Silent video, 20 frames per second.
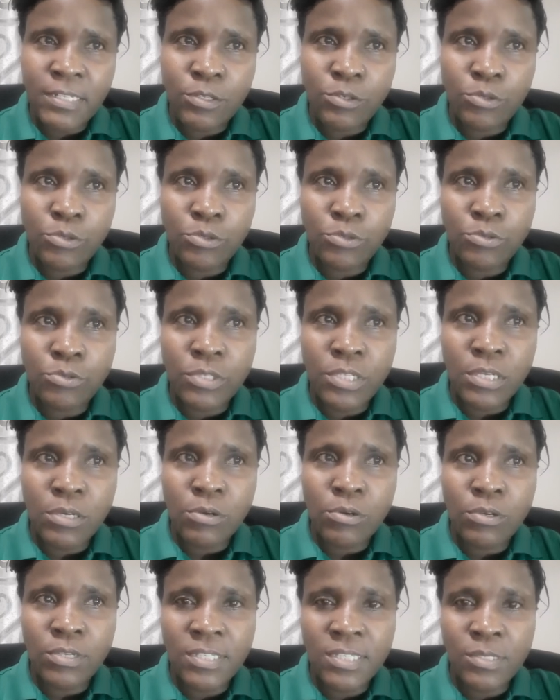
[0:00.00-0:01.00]
to do the
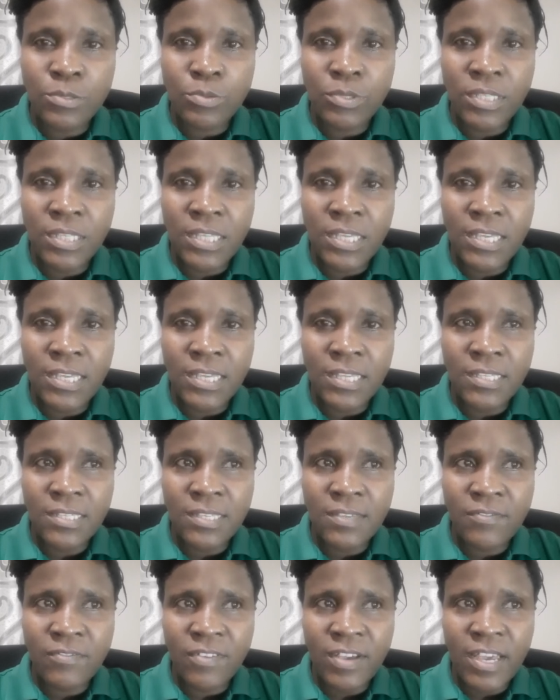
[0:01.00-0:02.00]
course with
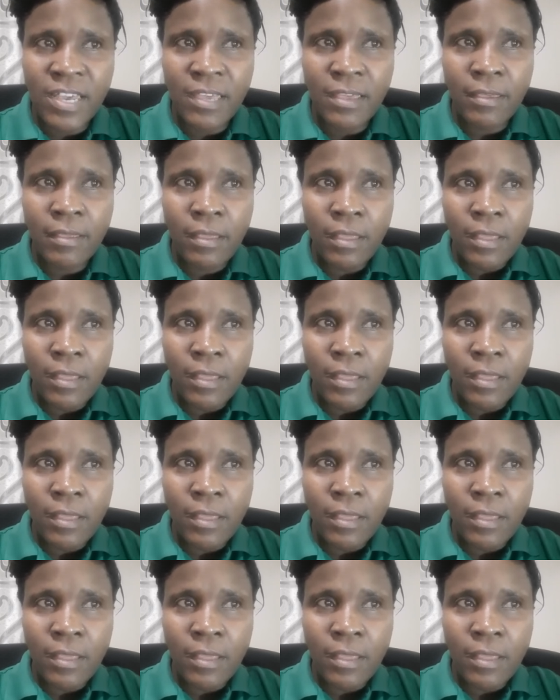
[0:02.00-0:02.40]
ASFI,